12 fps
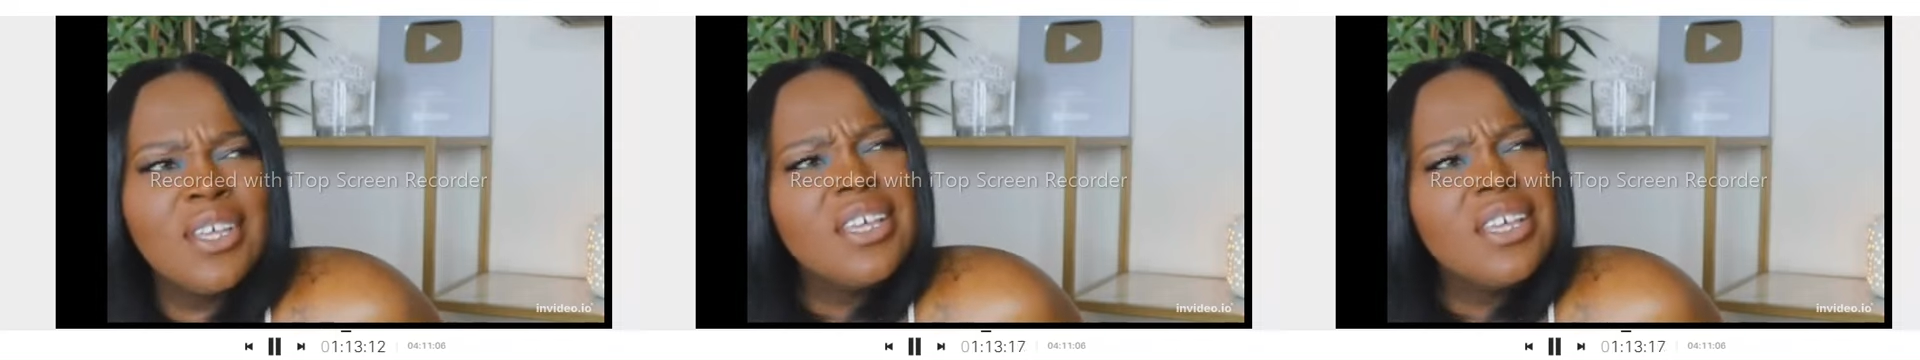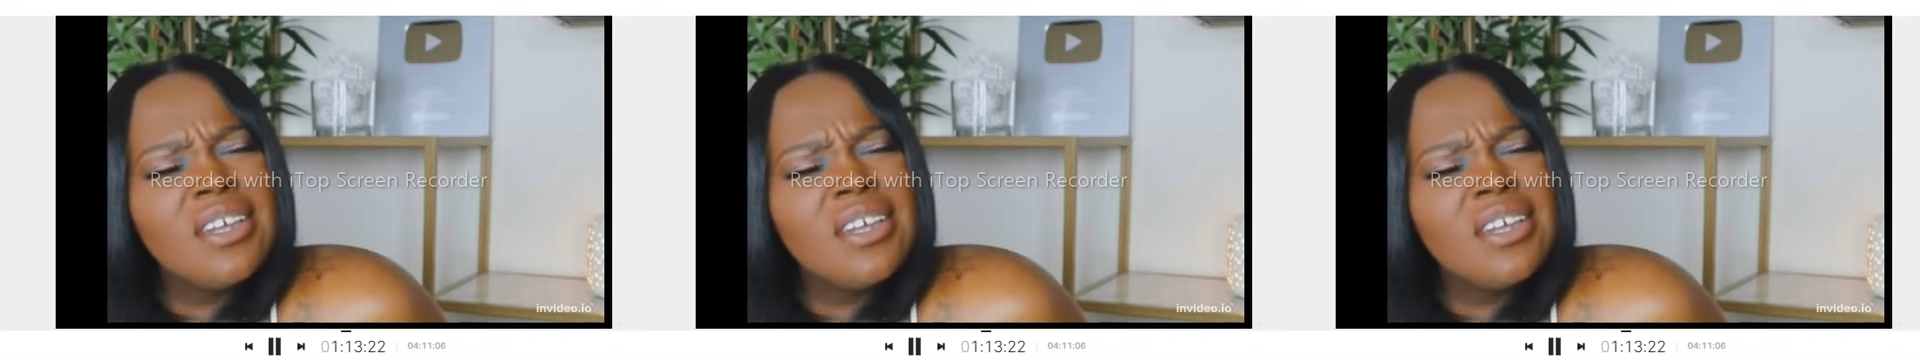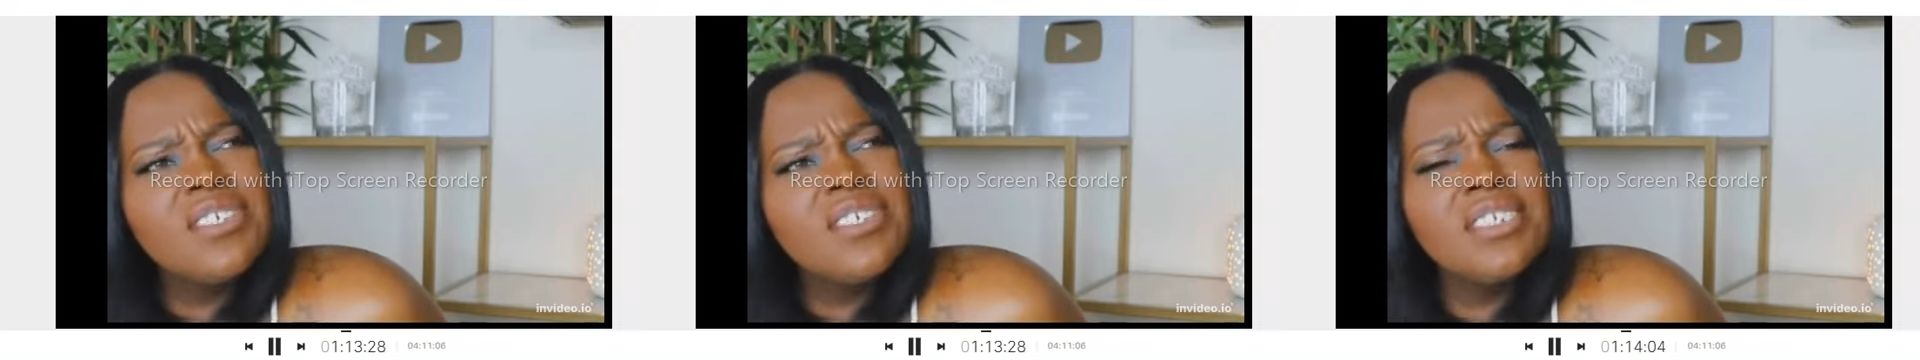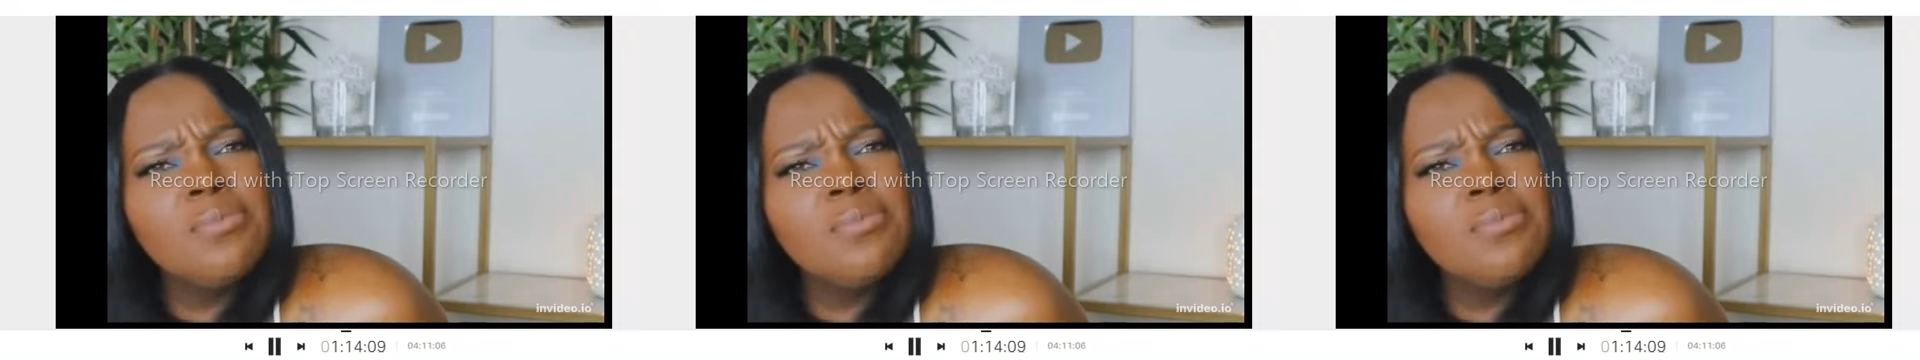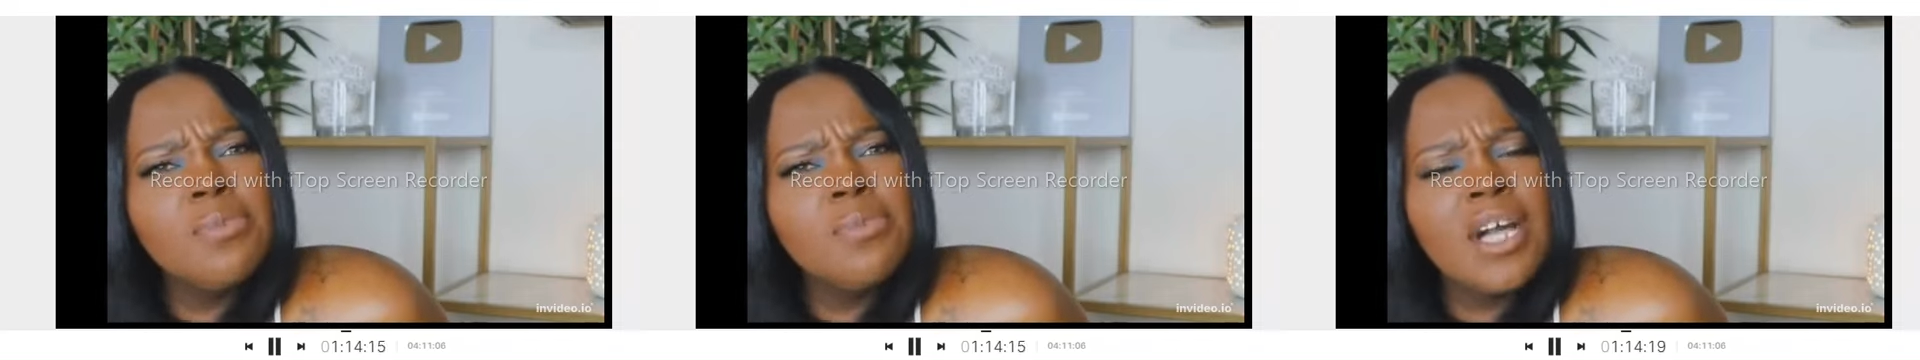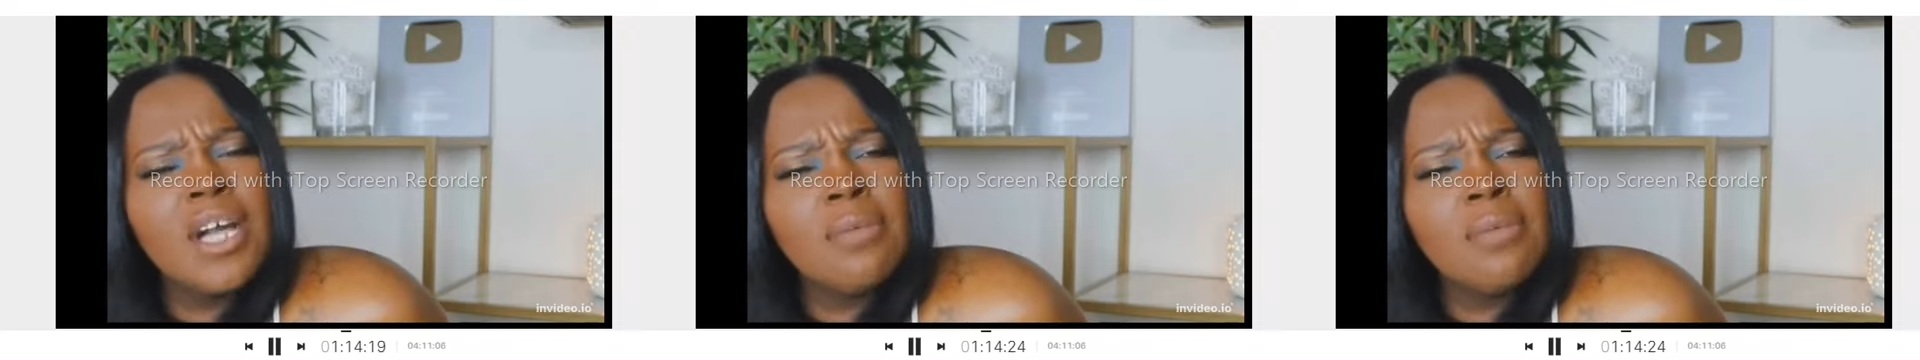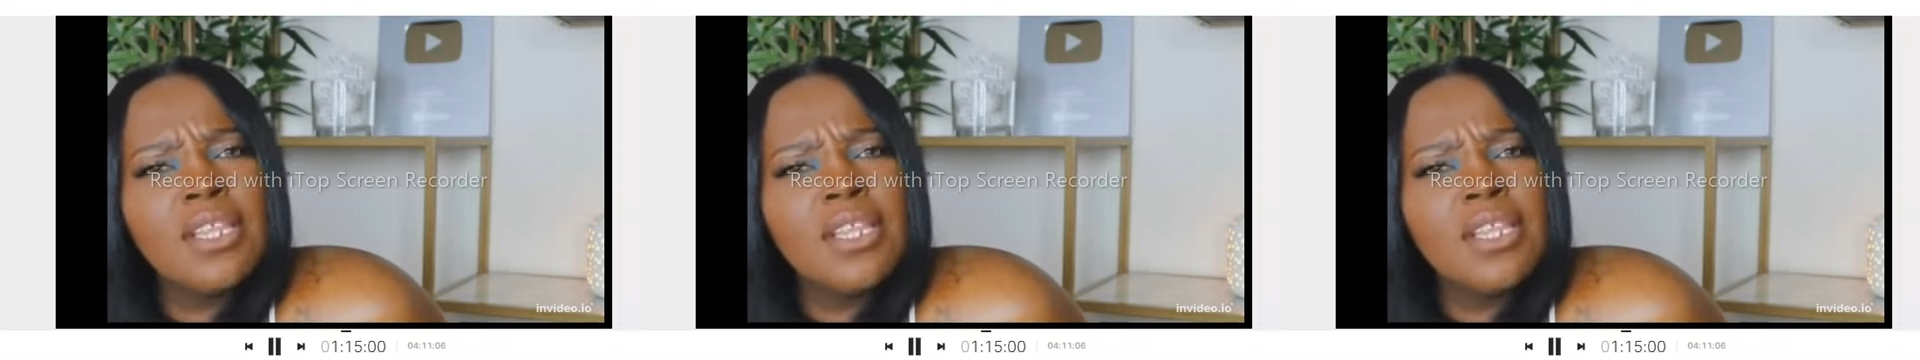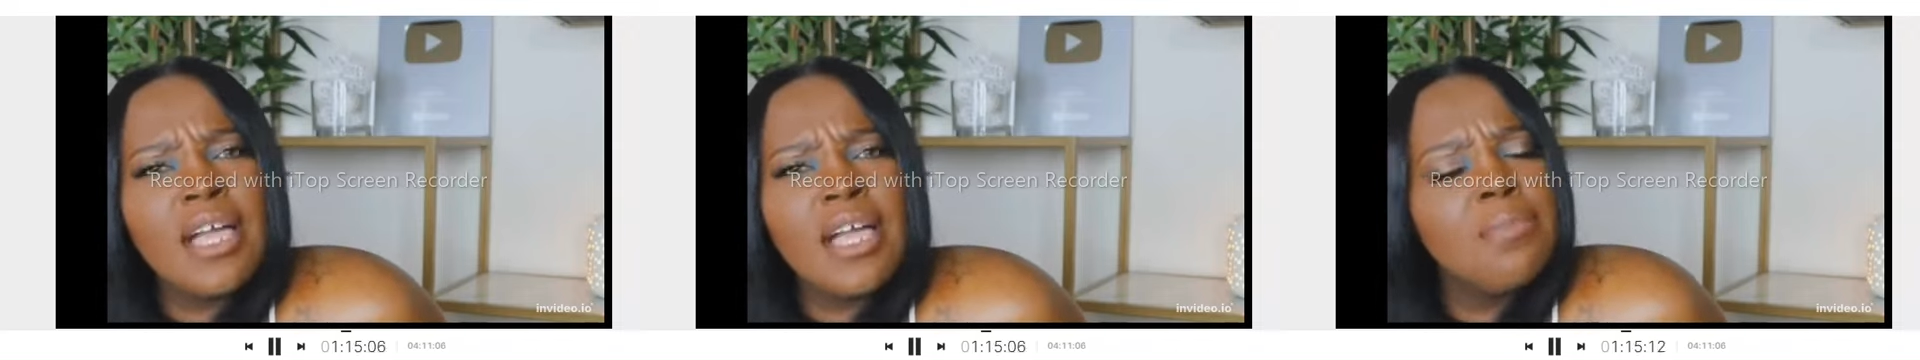And I've seen some people comment like,
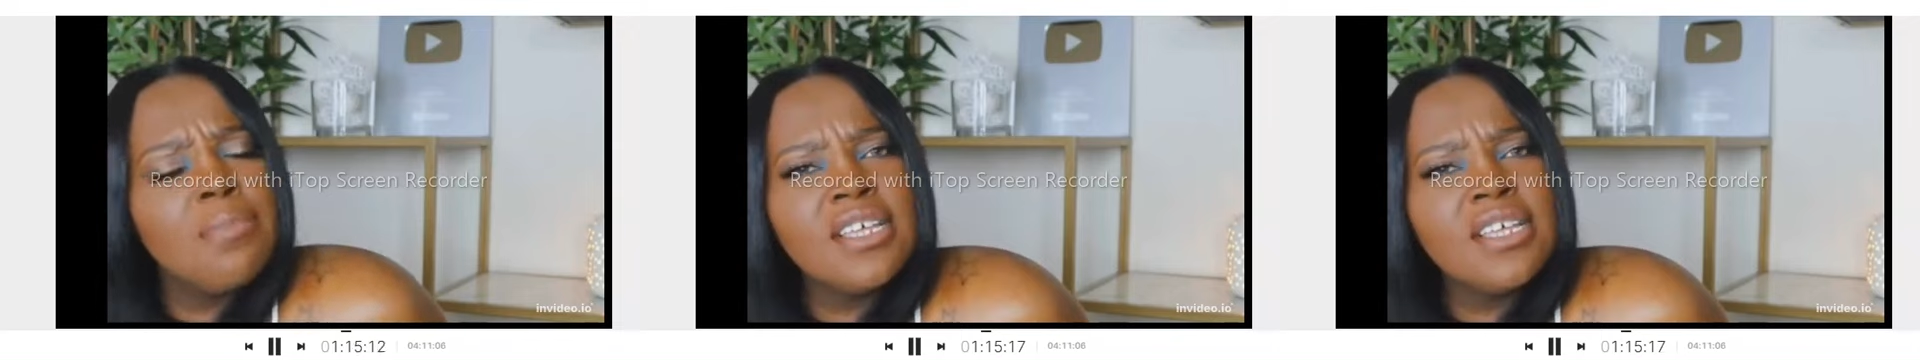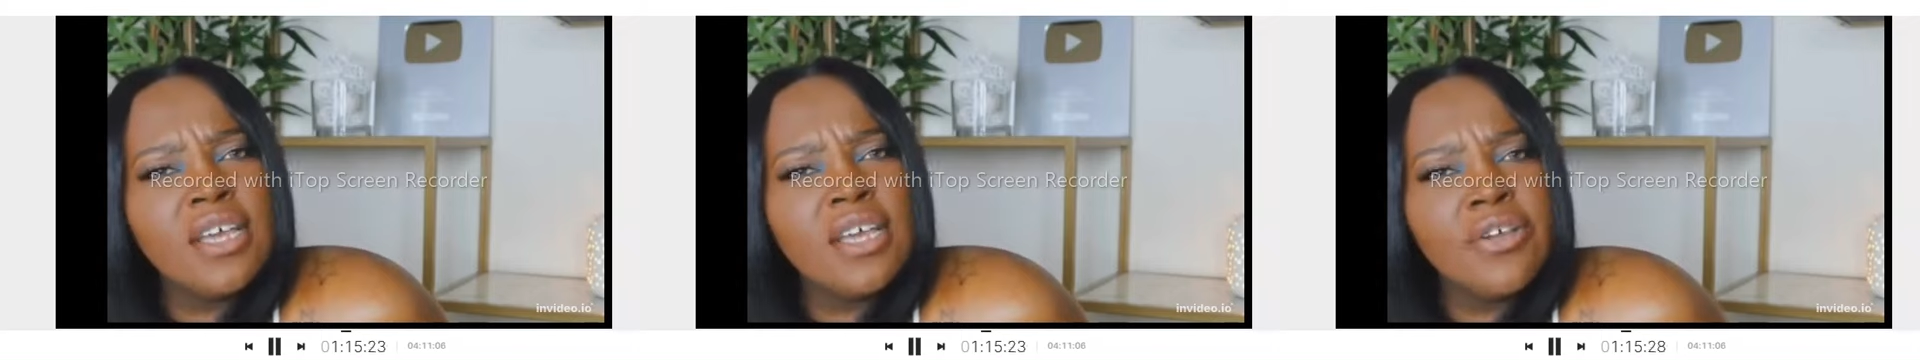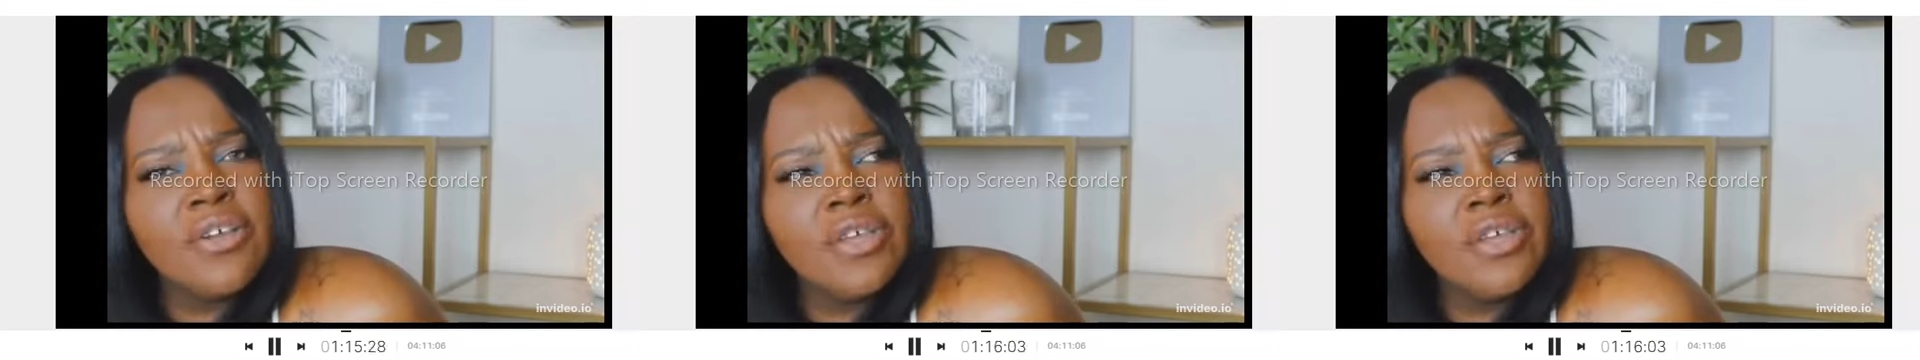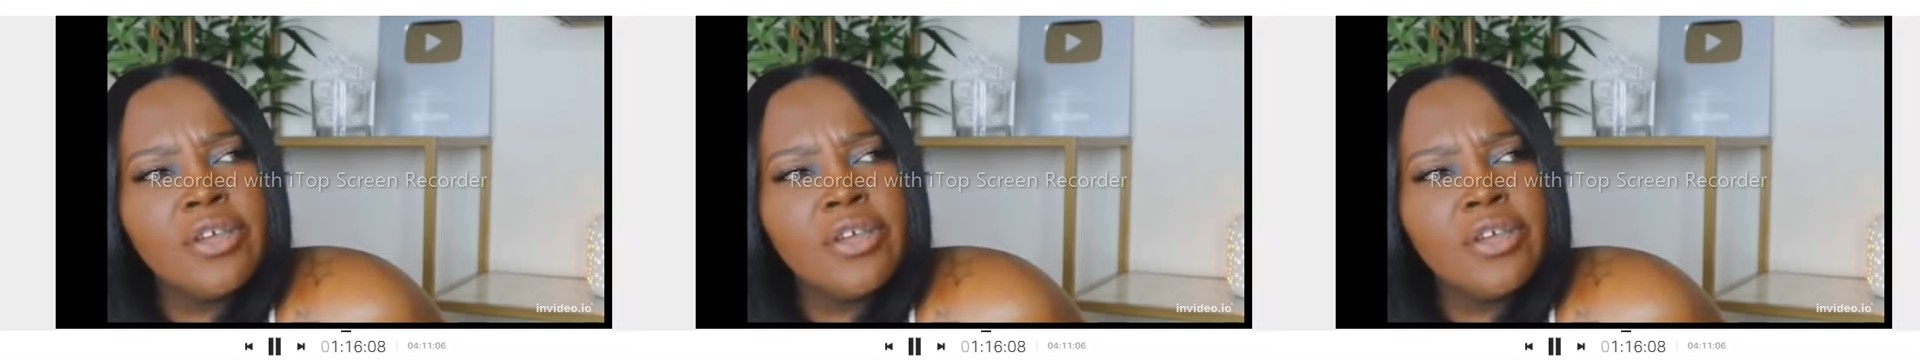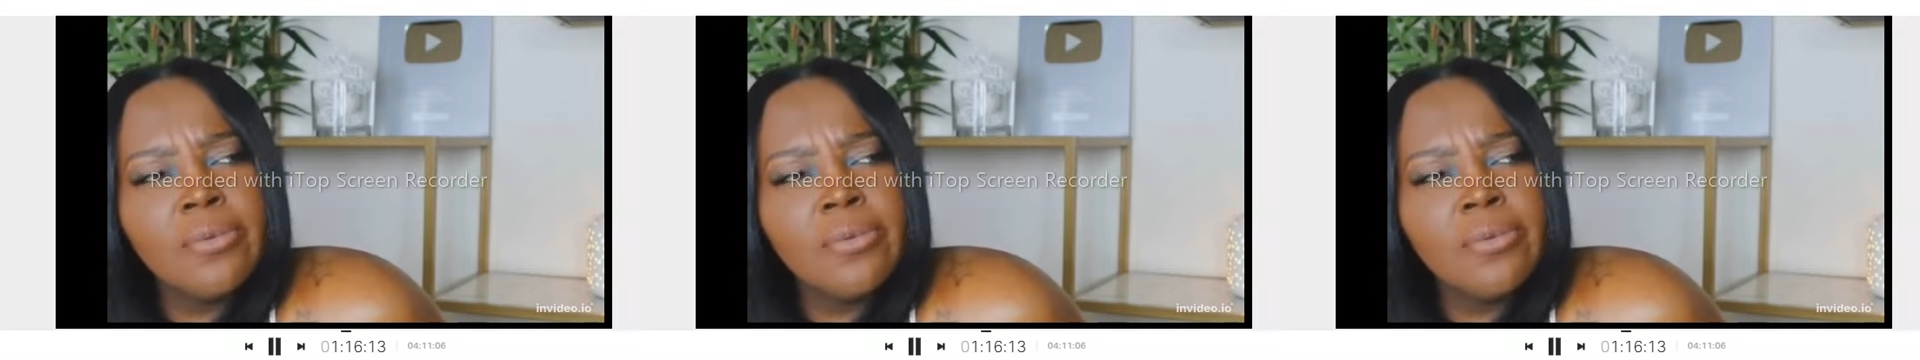I bet that's not her hair.